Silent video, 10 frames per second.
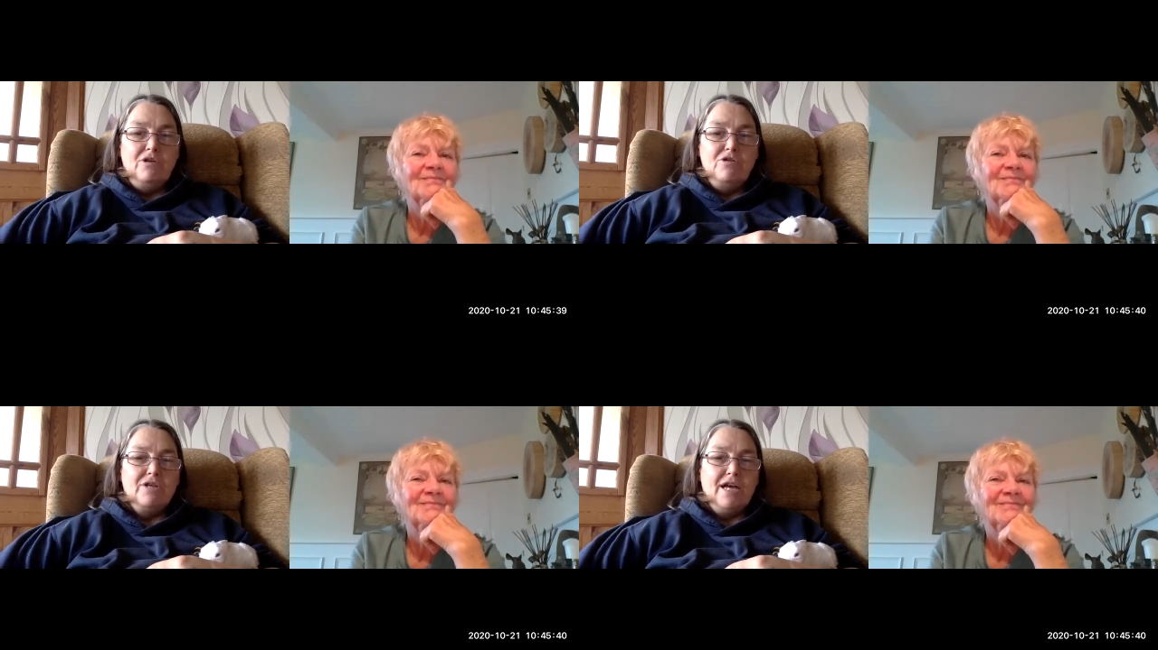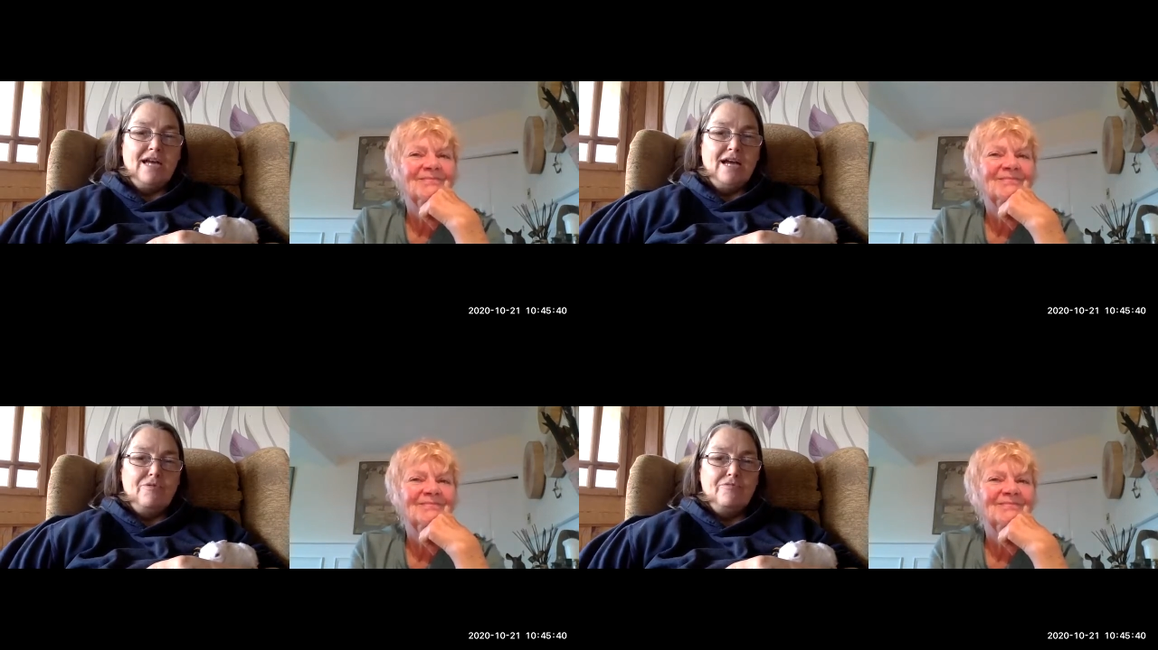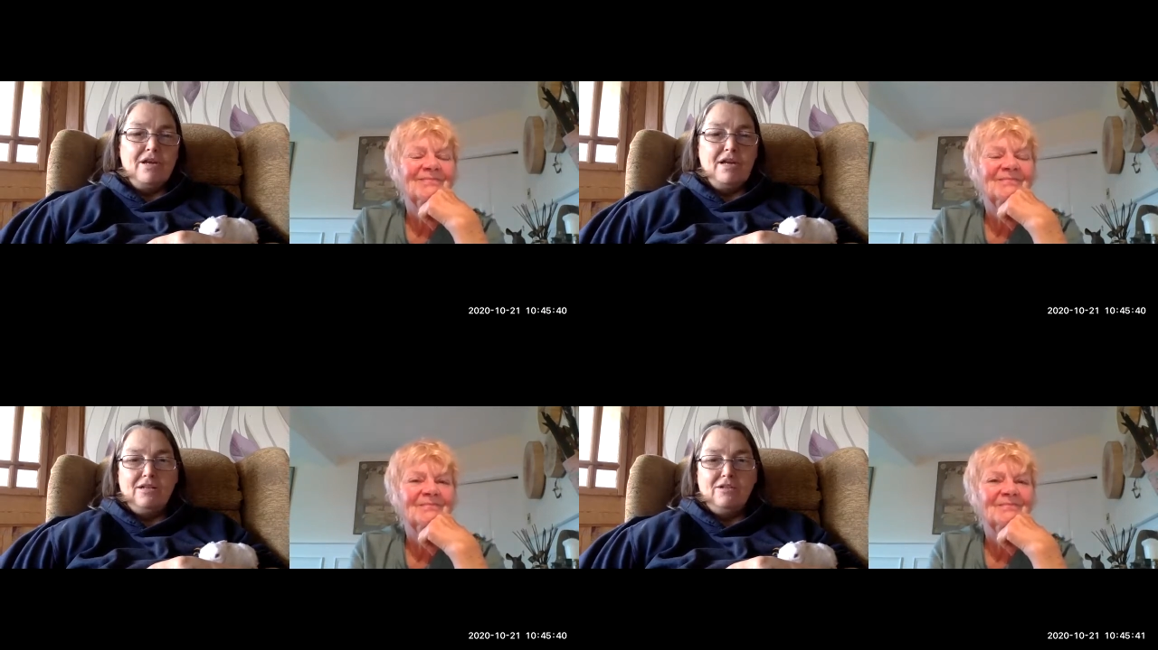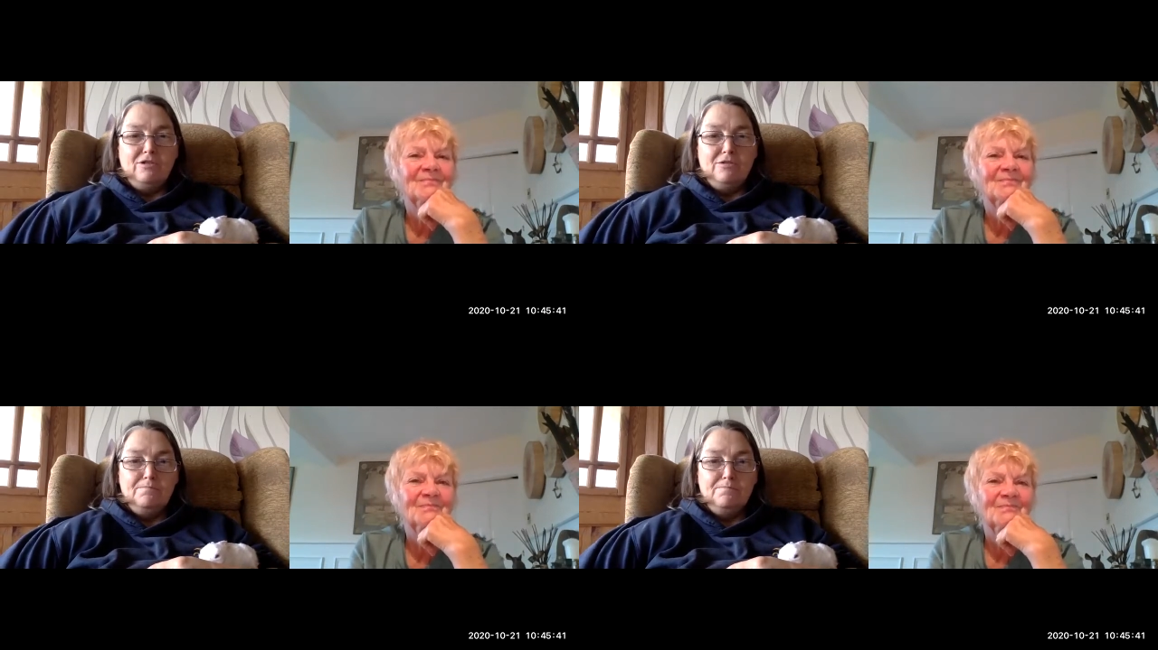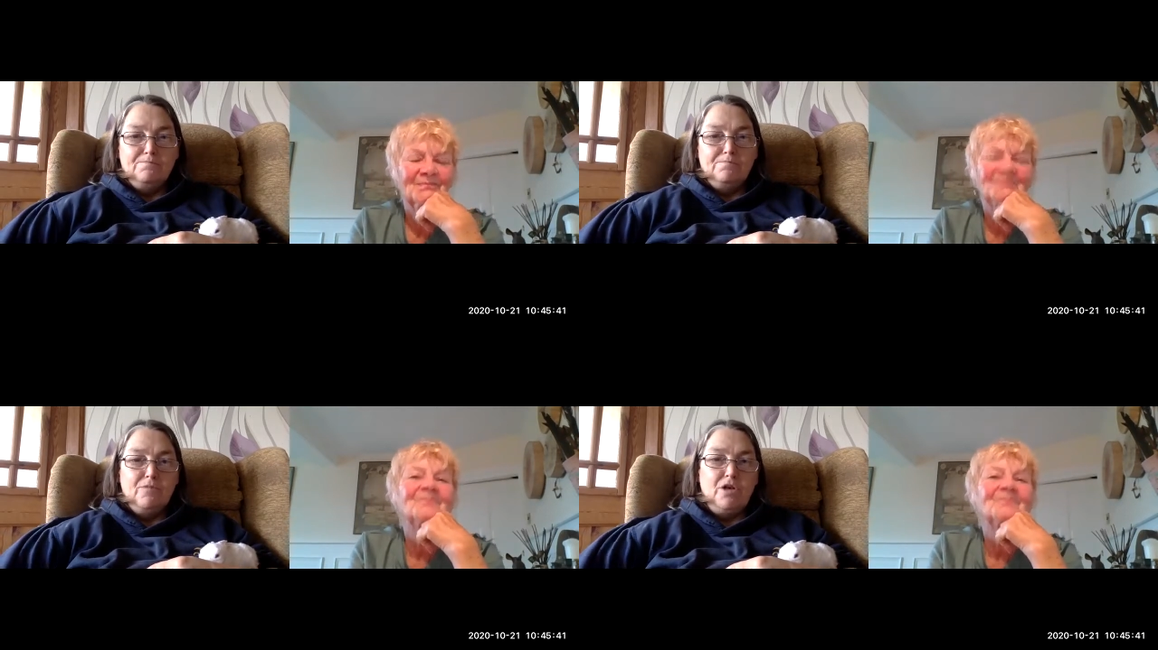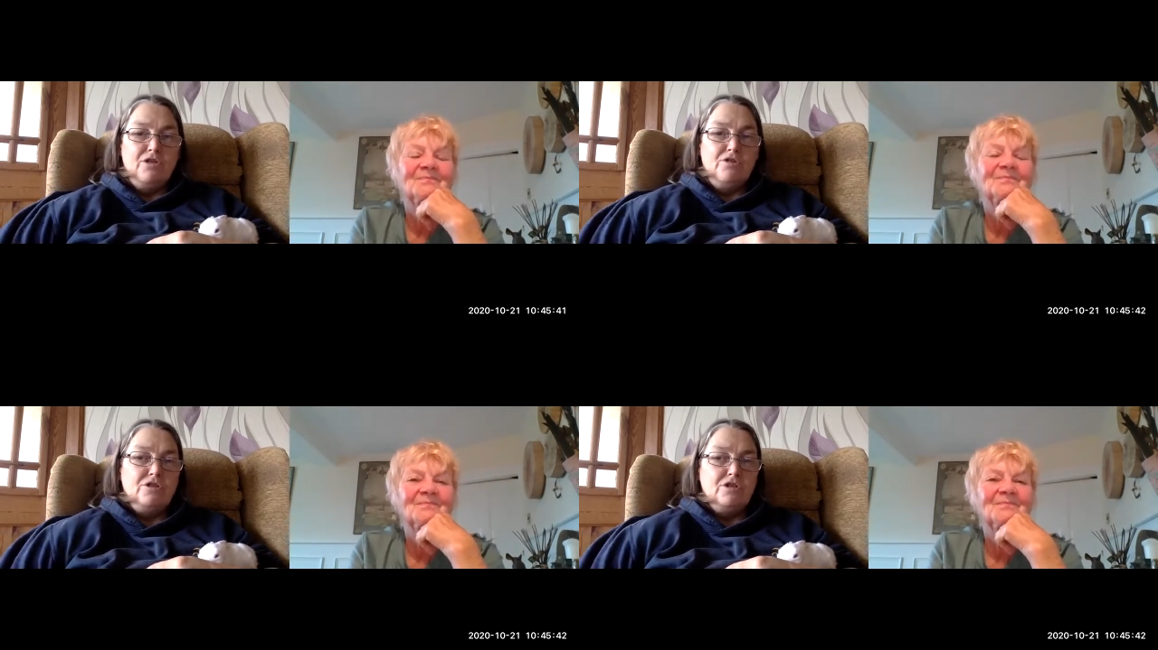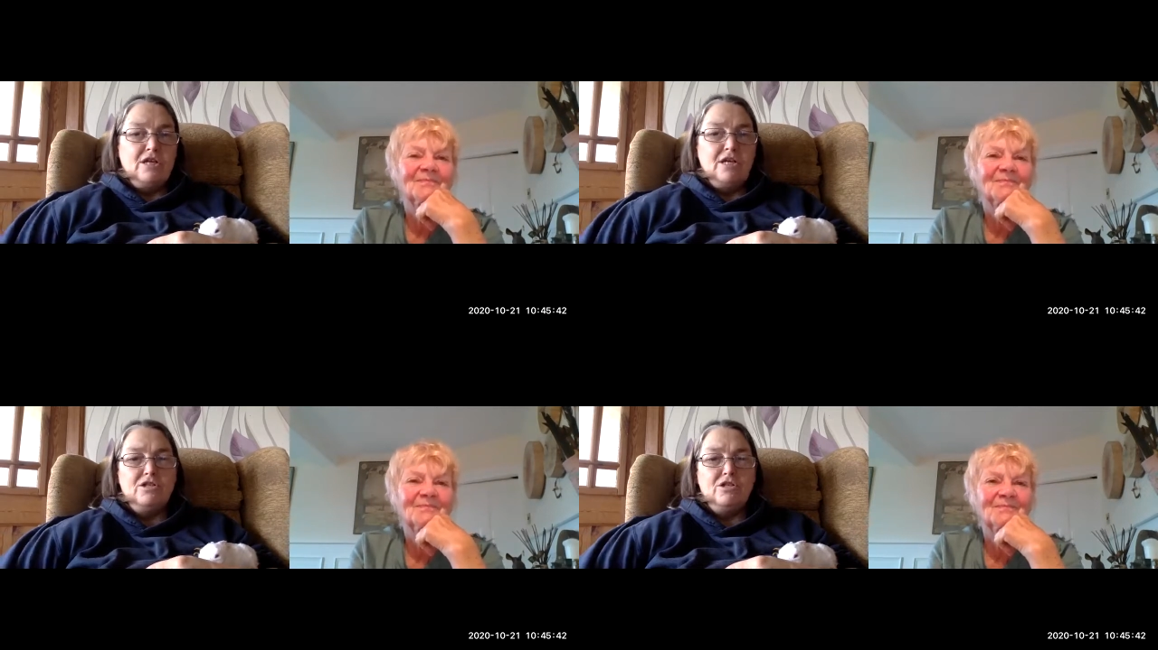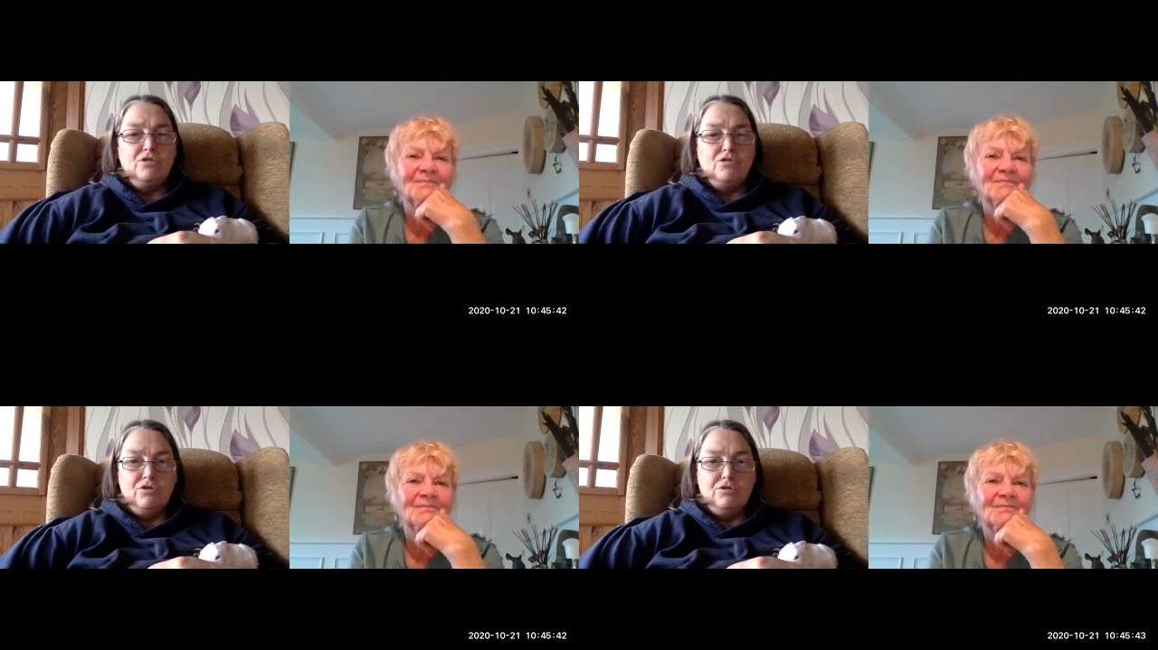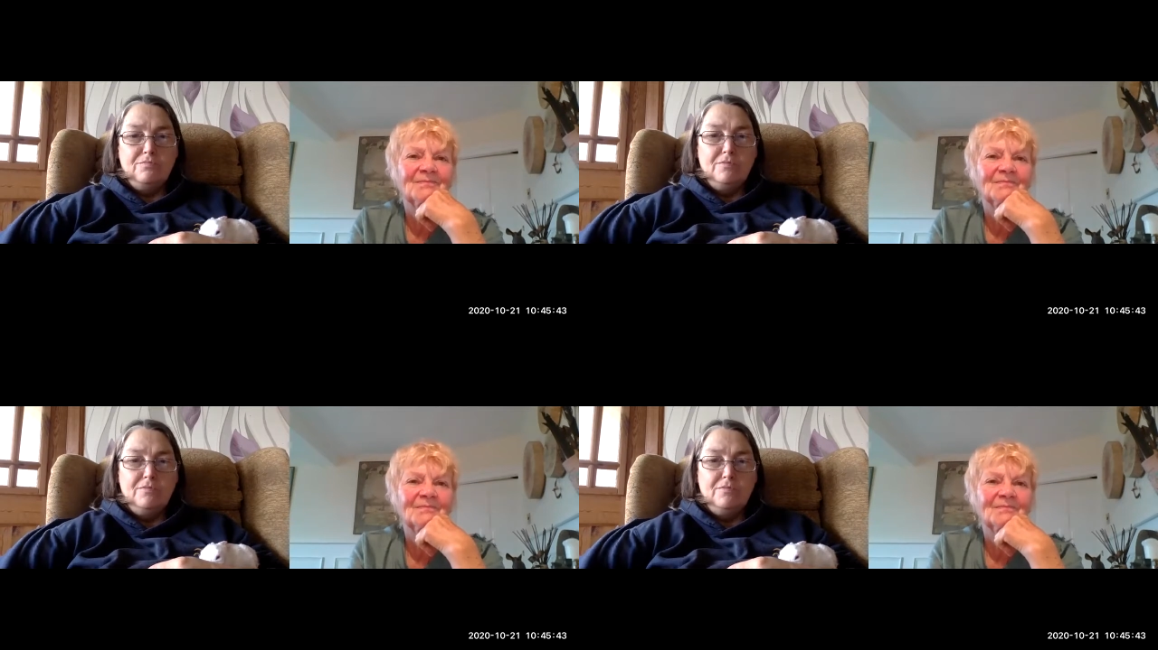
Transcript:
Speaker 1: used to hang out with reenactors, and they used to say, "Here's your sword.